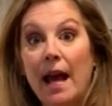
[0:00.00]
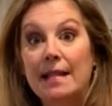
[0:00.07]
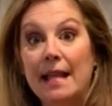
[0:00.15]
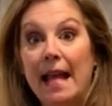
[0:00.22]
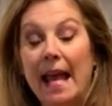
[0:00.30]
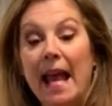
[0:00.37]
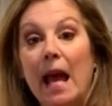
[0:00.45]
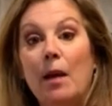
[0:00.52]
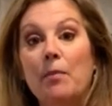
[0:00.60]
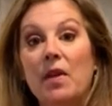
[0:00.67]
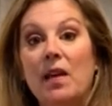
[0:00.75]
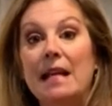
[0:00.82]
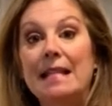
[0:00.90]
as they can,
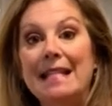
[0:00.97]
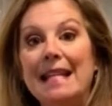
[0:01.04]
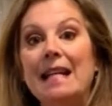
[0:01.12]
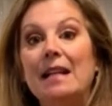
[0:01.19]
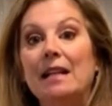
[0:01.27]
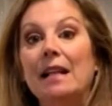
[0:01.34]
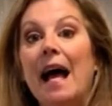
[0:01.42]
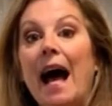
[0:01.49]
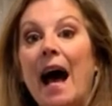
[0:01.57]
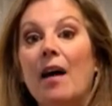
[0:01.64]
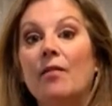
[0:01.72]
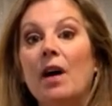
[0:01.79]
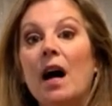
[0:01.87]
but they still
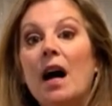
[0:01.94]
have